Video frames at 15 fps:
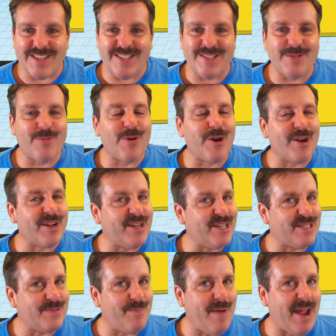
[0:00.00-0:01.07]
this is where it
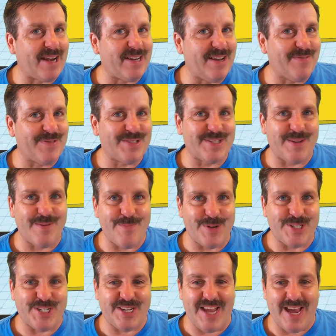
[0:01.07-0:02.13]
gets magnificent,
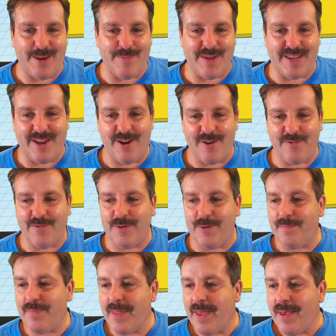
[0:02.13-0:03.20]
but you got to be careful.
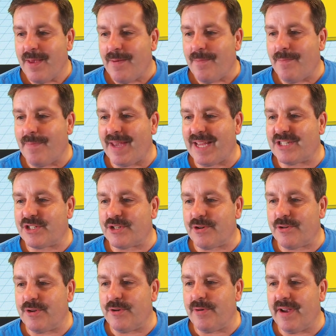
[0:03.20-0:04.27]
Make
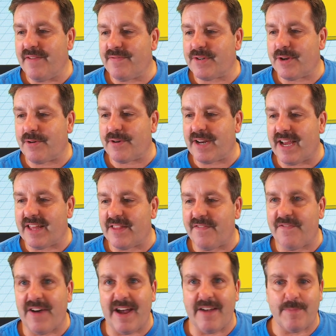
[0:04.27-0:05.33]
sure you have turned on the
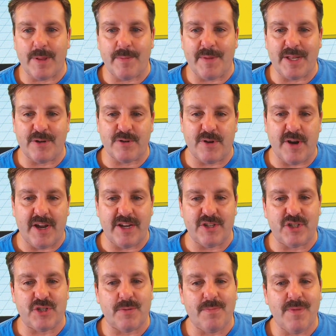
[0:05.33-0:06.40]
5mm
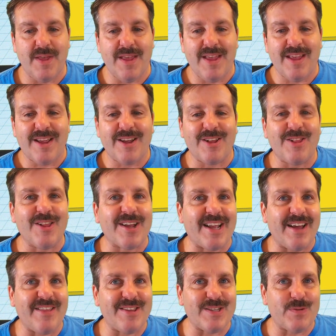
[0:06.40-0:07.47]
nudge. Click
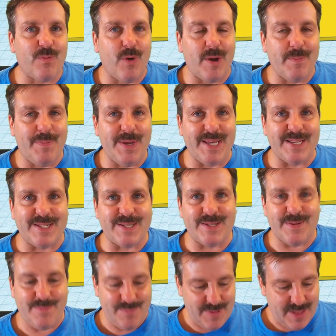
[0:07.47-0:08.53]
on this one
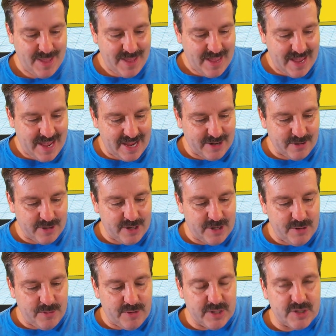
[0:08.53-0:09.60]
piece, and you're going to
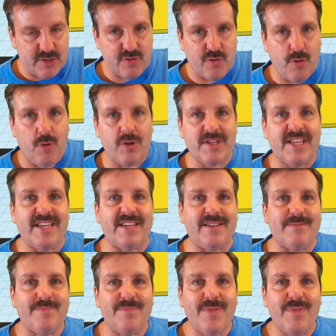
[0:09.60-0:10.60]
do Control D.